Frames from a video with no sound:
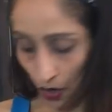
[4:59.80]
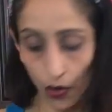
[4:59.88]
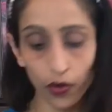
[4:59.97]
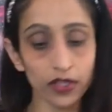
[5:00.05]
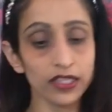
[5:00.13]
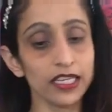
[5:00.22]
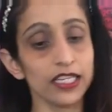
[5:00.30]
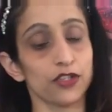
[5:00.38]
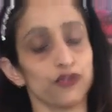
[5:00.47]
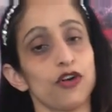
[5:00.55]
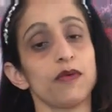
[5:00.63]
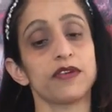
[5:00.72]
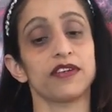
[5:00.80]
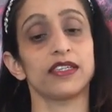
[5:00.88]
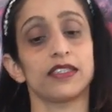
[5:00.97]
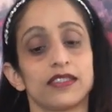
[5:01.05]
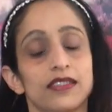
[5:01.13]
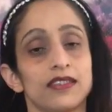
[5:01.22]
All these
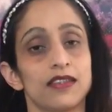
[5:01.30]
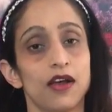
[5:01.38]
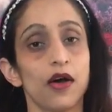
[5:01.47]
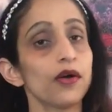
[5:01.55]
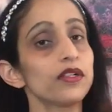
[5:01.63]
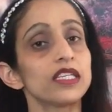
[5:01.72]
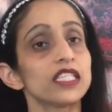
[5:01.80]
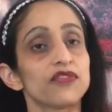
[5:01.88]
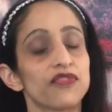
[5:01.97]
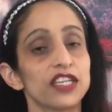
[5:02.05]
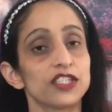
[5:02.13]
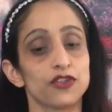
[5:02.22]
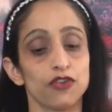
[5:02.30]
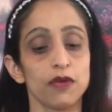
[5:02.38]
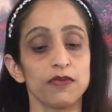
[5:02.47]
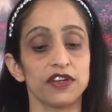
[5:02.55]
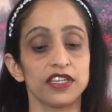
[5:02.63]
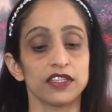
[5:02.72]
strawberries, all these fresh
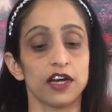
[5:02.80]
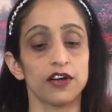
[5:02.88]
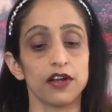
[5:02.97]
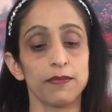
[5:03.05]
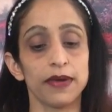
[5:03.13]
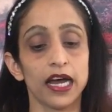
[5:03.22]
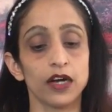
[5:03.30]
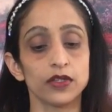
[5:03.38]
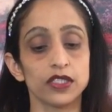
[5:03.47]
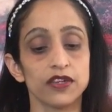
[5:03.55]
strawberries are about